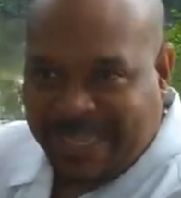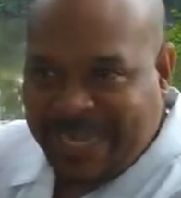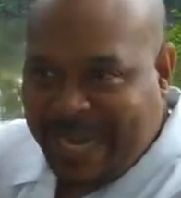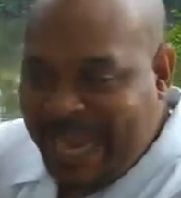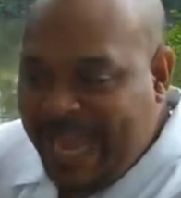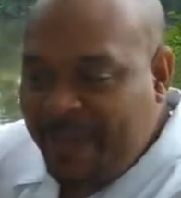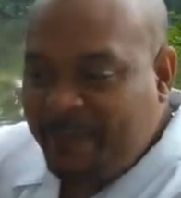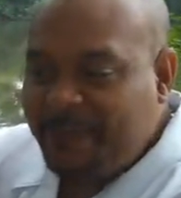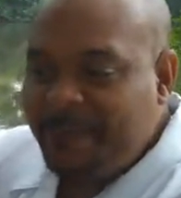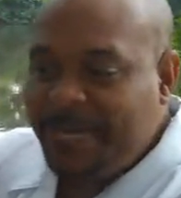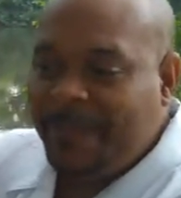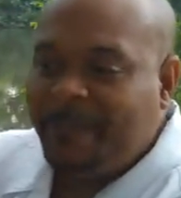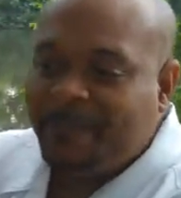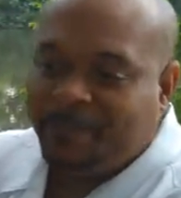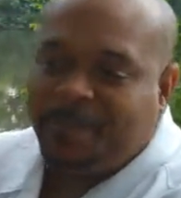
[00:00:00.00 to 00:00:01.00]
that I haven't
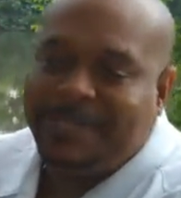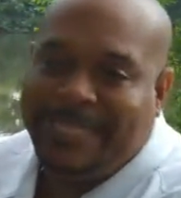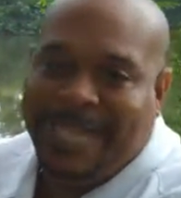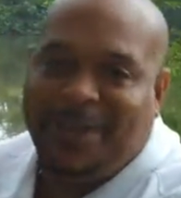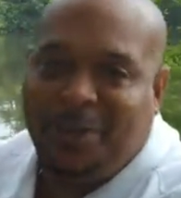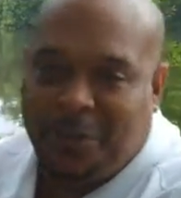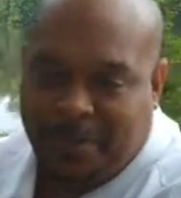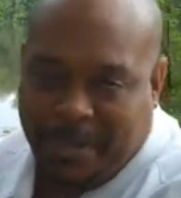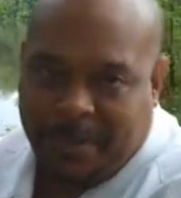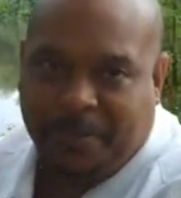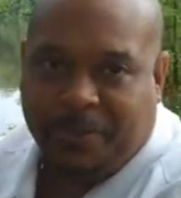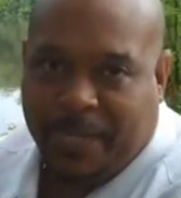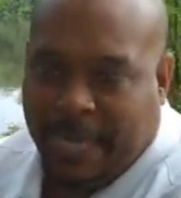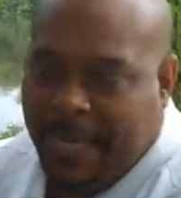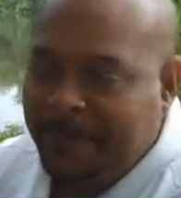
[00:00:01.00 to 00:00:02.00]
been able to put down on
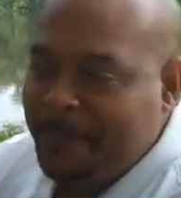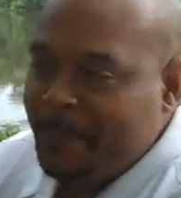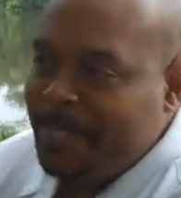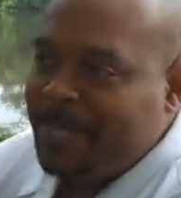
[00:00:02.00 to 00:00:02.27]
paper yet.